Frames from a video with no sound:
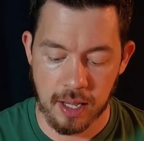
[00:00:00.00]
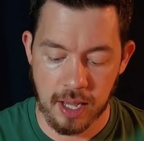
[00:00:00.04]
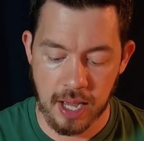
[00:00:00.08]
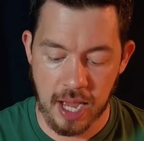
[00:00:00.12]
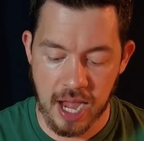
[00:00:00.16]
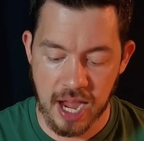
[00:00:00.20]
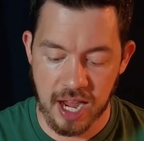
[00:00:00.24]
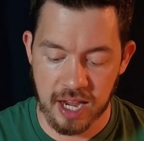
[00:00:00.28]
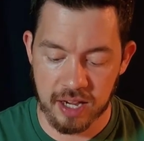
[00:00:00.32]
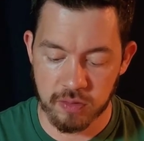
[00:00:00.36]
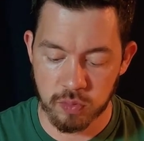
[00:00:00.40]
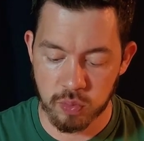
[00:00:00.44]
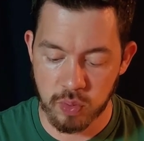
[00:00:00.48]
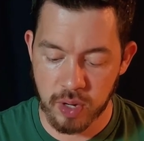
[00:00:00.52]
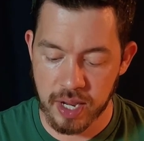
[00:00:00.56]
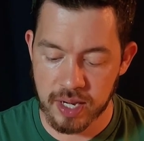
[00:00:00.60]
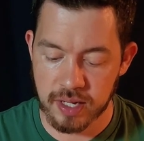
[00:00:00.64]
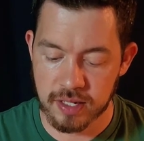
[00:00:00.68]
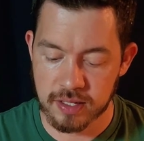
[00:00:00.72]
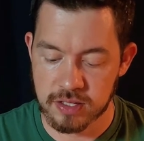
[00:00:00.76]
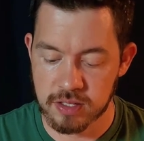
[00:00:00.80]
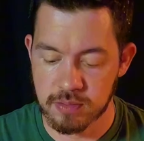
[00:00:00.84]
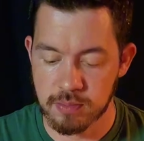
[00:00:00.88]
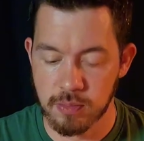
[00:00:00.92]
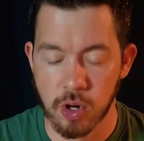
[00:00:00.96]
I ran
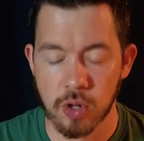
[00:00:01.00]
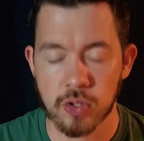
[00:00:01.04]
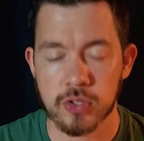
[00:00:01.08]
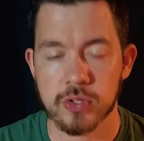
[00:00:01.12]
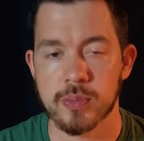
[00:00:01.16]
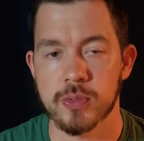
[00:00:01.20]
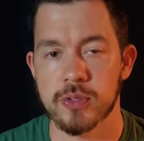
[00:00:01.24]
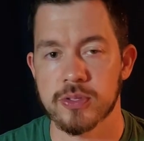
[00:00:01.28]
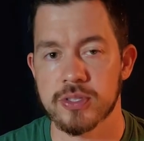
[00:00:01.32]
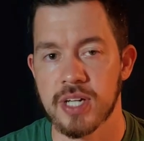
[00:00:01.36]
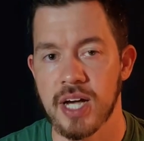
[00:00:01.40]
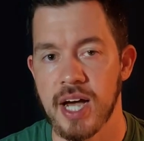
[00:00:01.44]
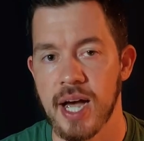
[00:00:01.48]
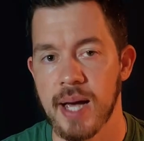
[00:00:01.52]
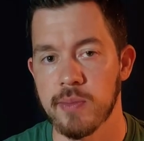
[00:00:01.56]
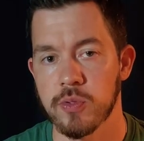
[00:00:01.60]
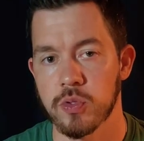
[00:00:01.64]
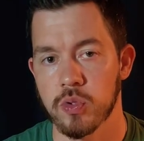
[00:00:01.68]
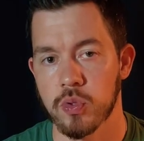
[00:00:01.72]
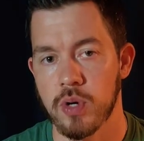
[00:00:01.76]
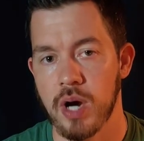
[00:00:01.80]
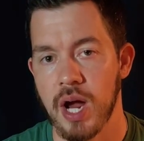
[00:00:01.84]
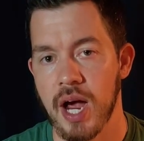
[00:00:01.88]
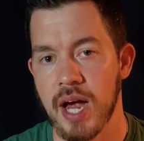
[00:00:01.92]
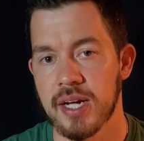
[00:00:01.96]
into multiple times
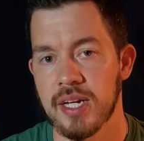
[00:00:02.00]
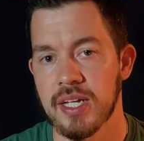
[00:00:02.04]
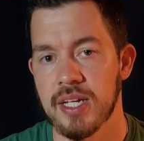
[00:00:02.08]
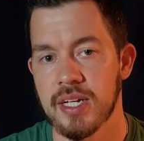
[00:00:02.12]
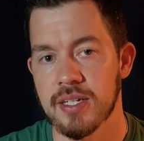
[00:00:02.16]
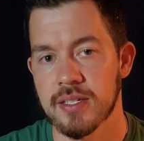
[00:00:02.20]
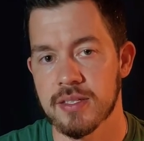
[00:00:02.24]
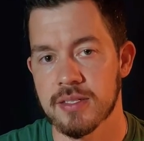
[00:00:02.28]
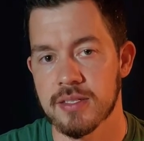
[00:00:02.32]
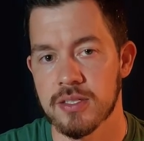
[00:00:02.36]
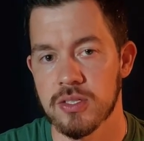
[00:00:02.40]
where I needed